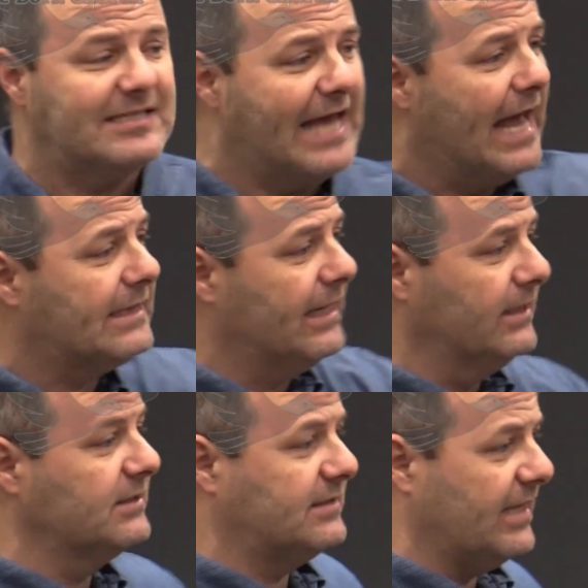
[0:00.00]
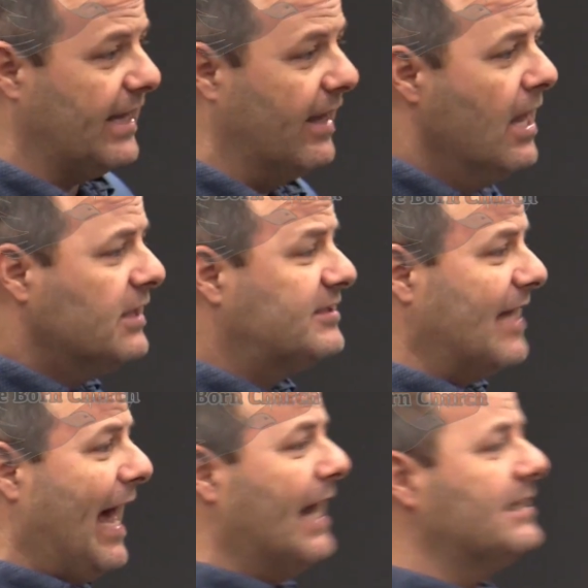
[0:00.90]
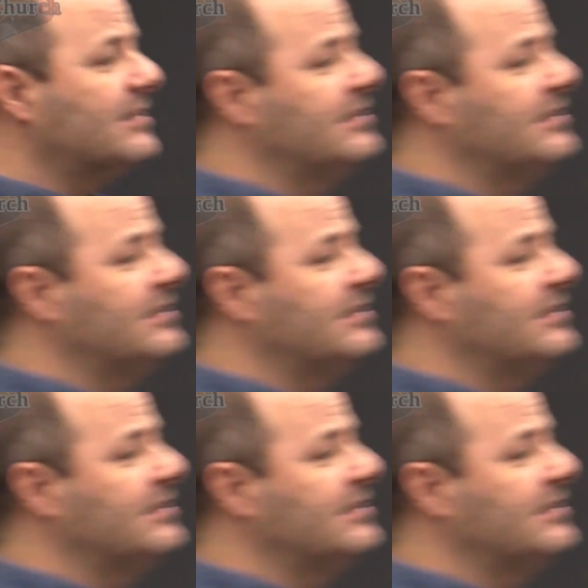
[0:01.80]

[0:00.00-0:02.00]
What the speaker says: sad thing to see. Sad to